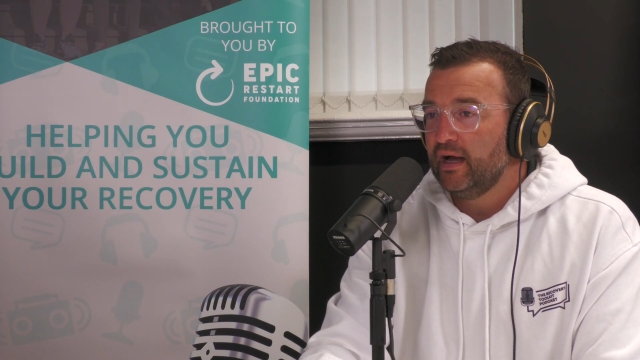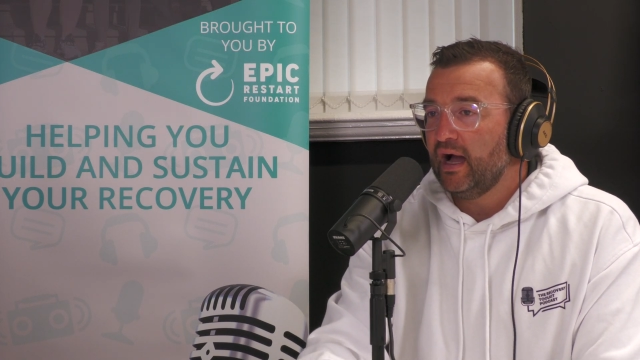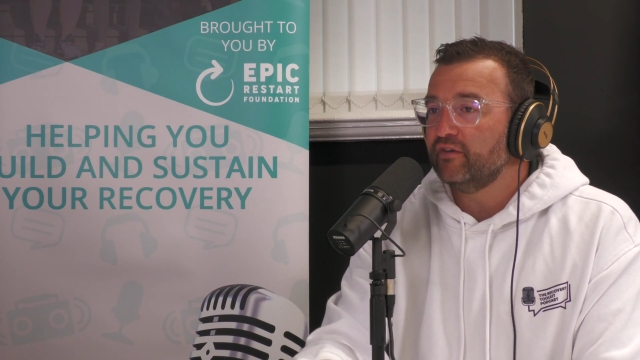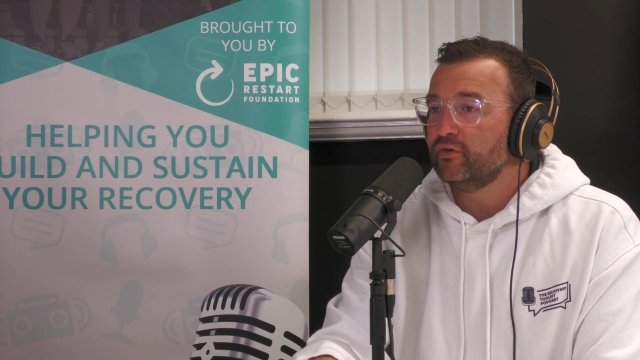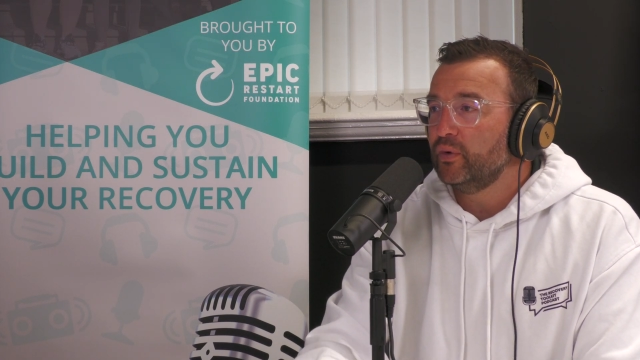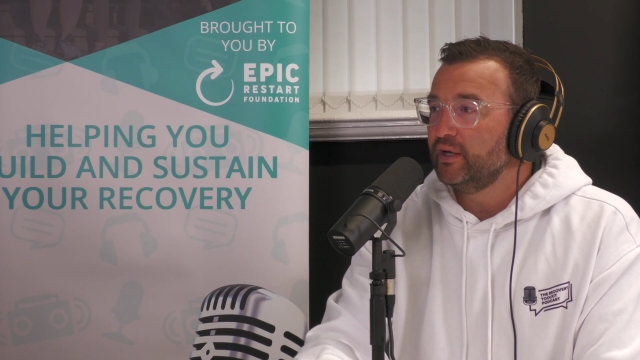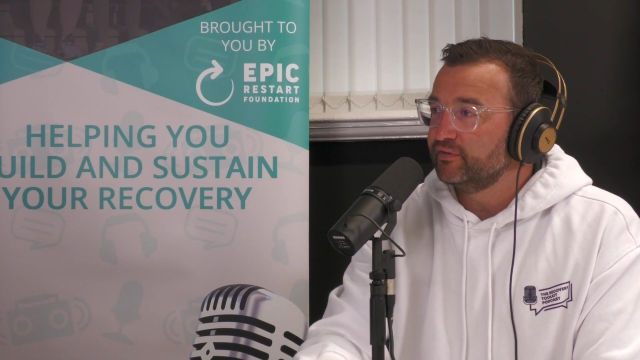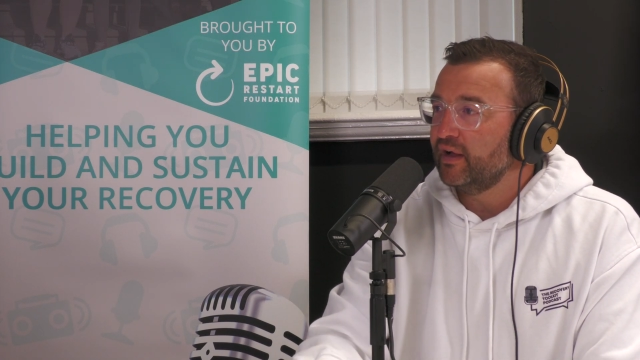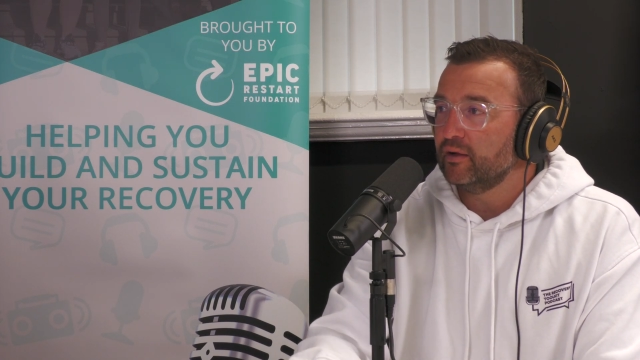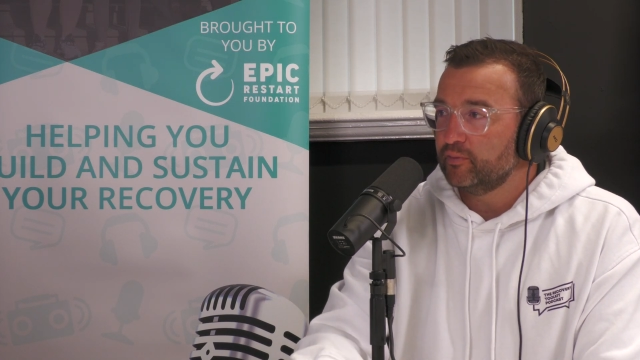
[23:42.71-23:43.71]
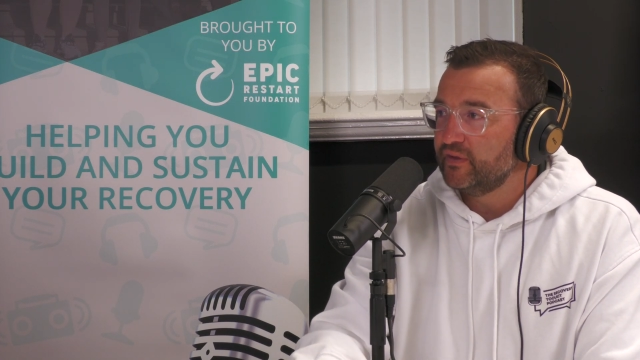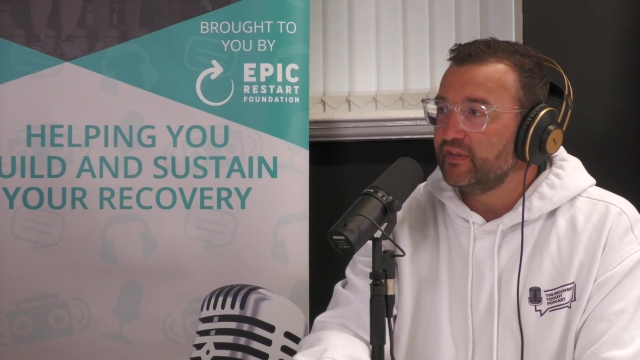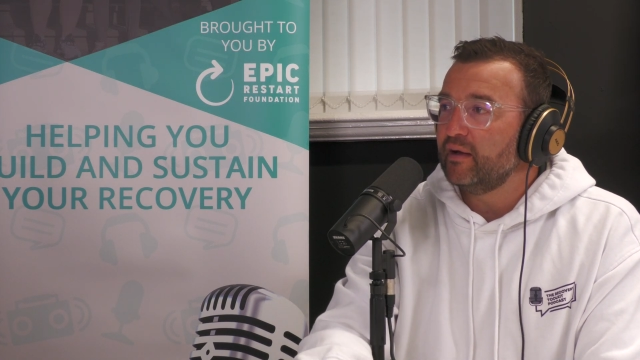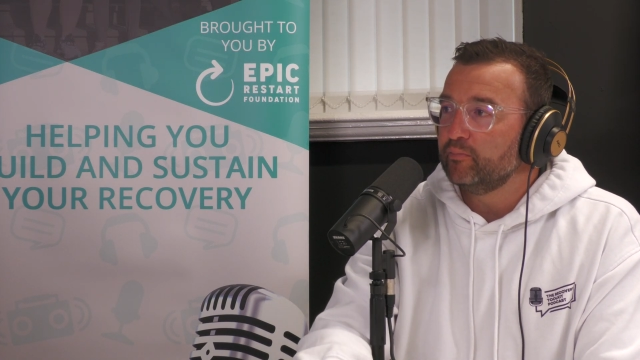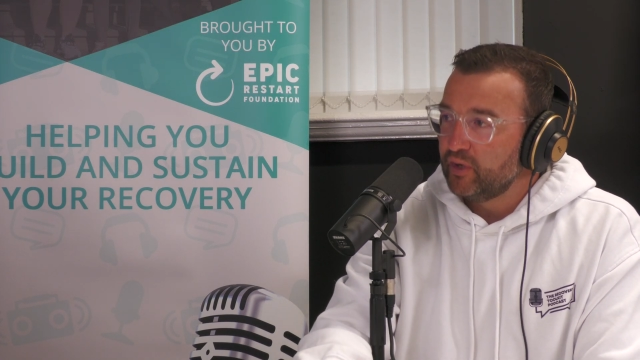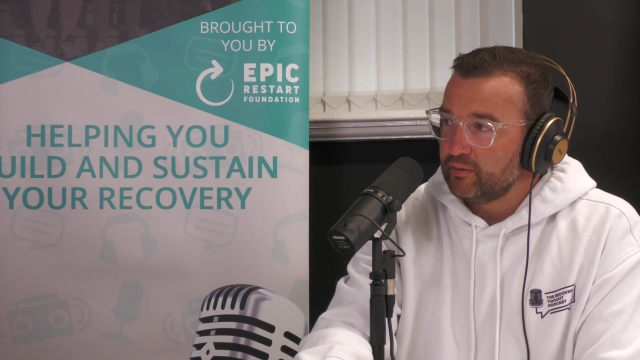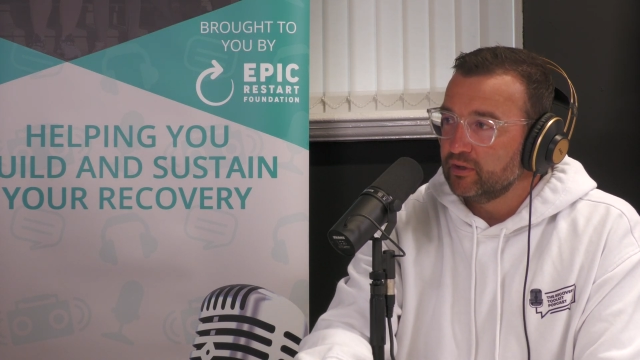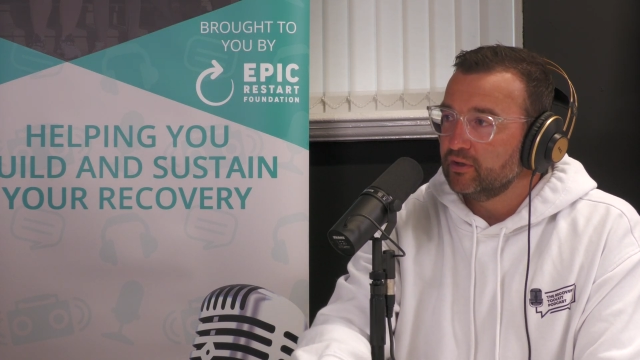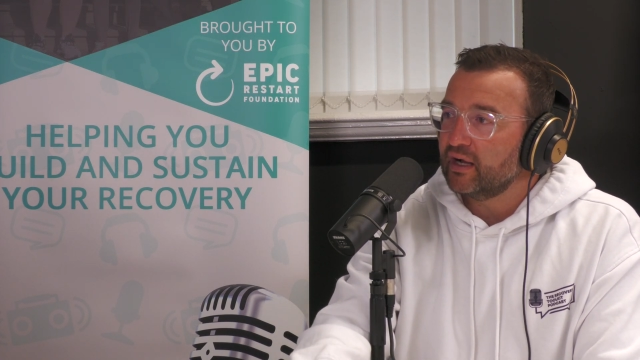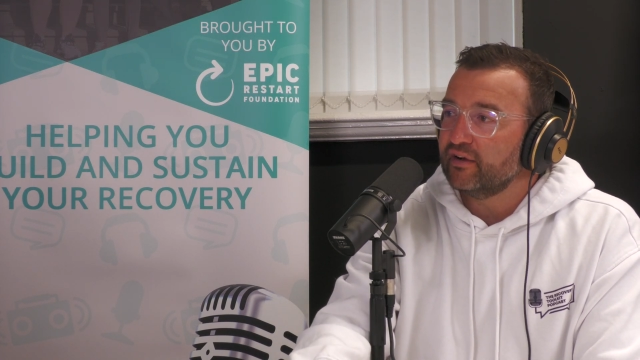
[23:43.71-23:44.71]
have a way of helping them
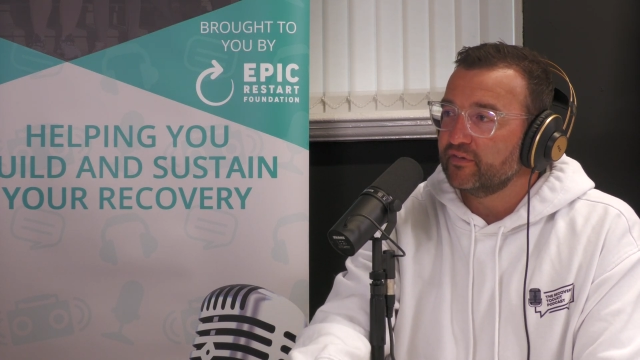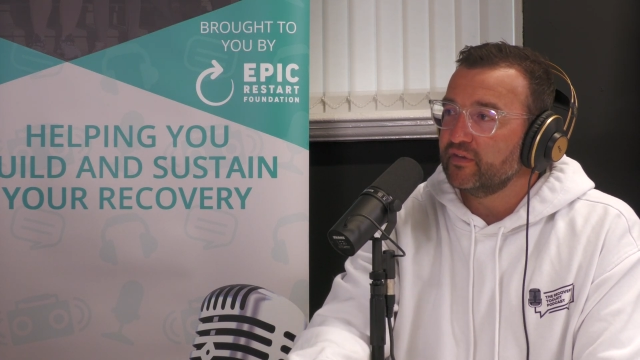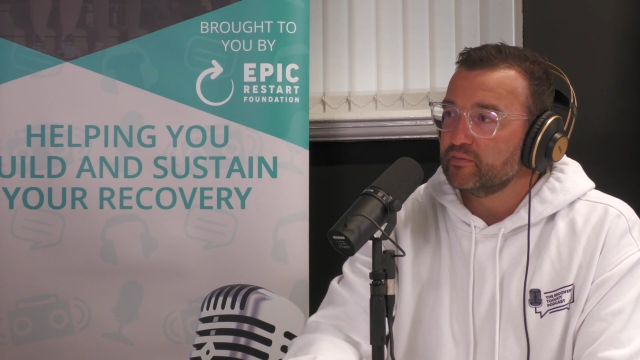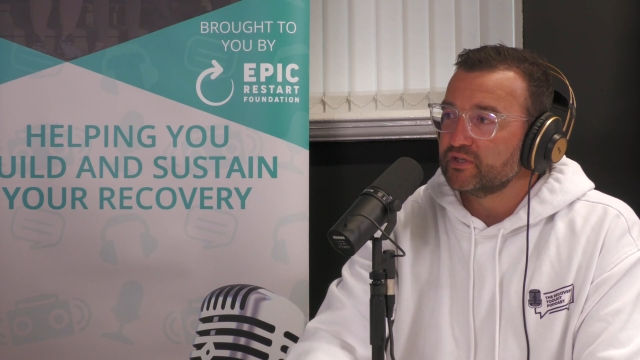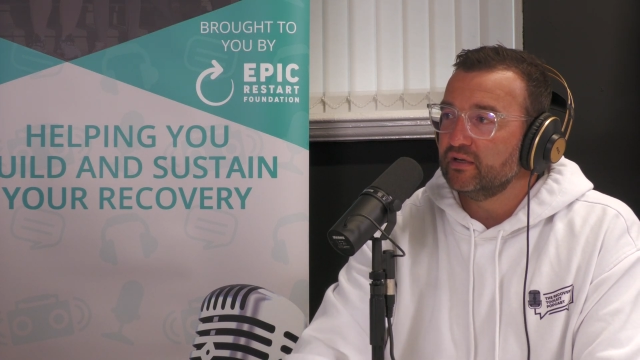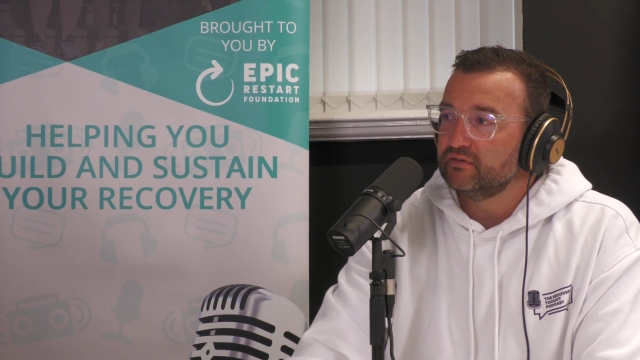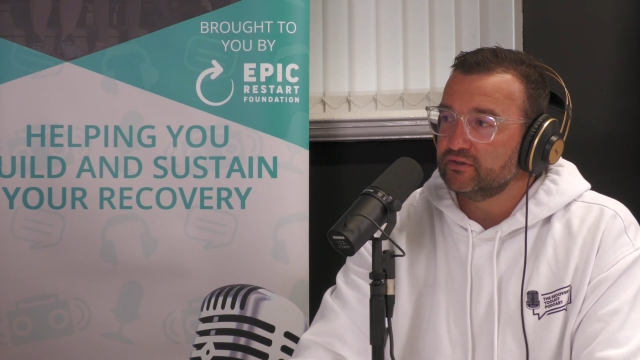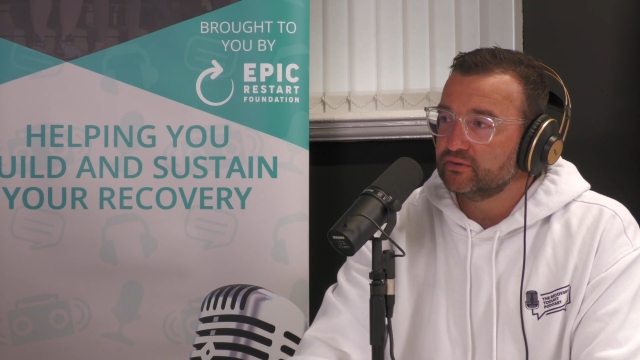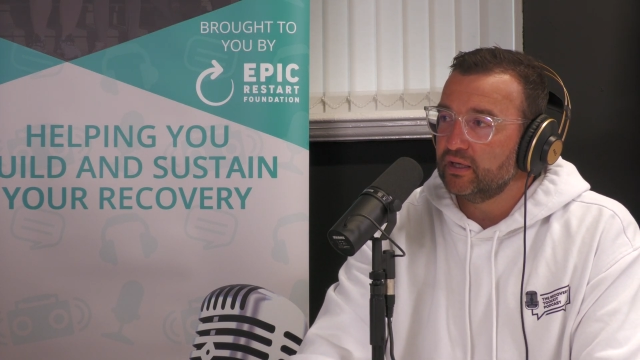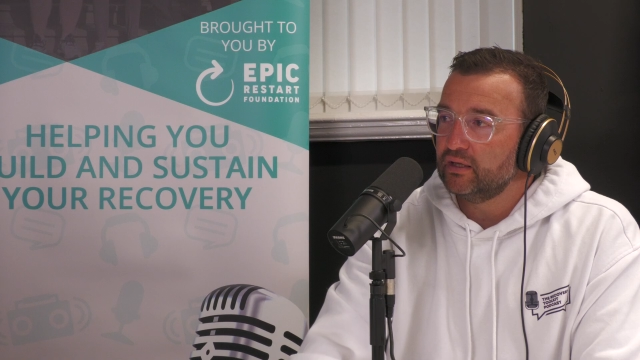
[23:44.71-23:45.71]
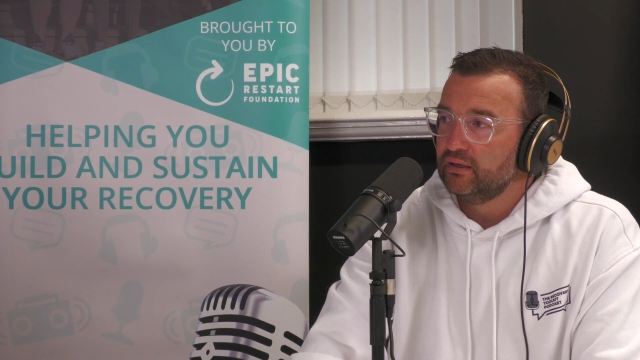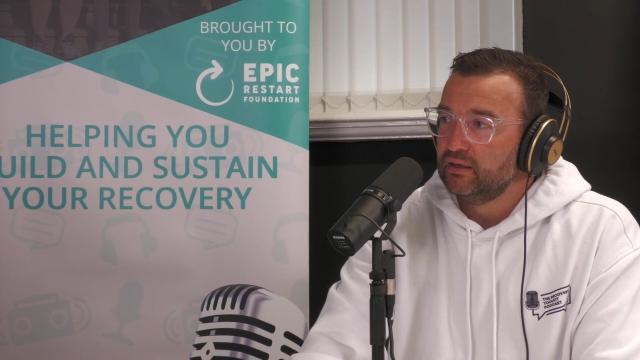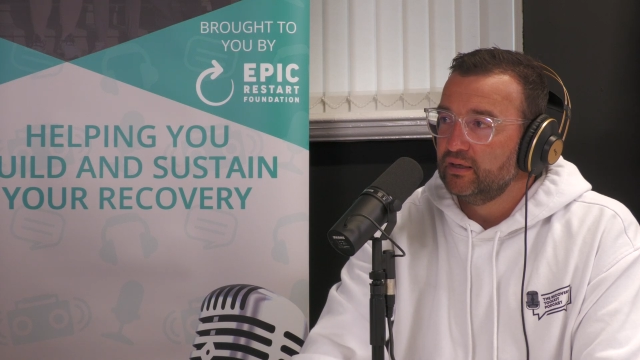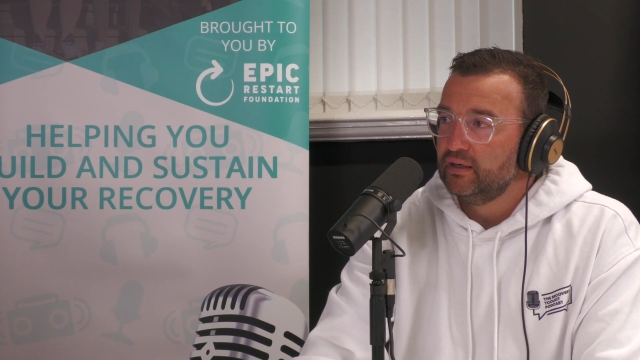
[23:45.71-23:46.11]
people look after themselves as well,